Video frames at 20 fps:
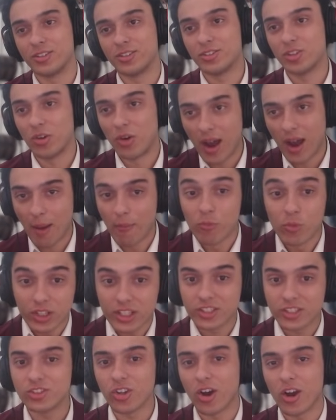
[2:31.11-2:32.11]
So I'm
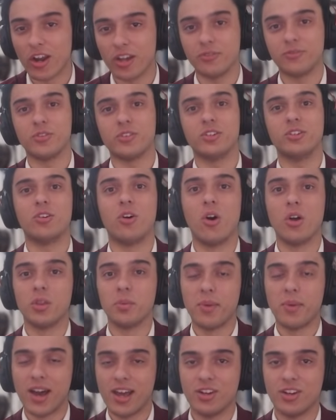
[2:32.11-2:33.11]
really sorry for, you know, all the
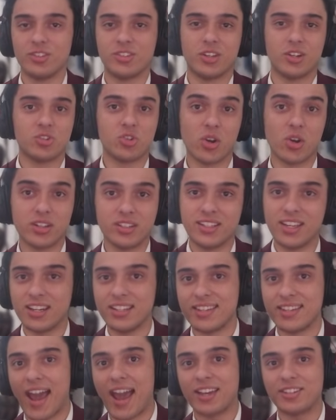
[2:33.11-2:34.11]
minors that are trying to get
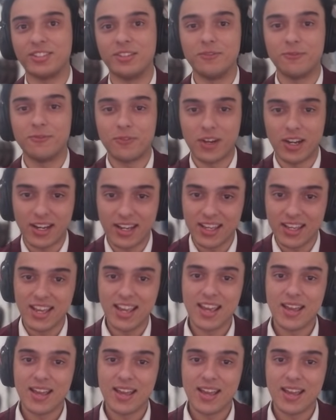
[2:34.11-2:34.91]
into Axie Infinity.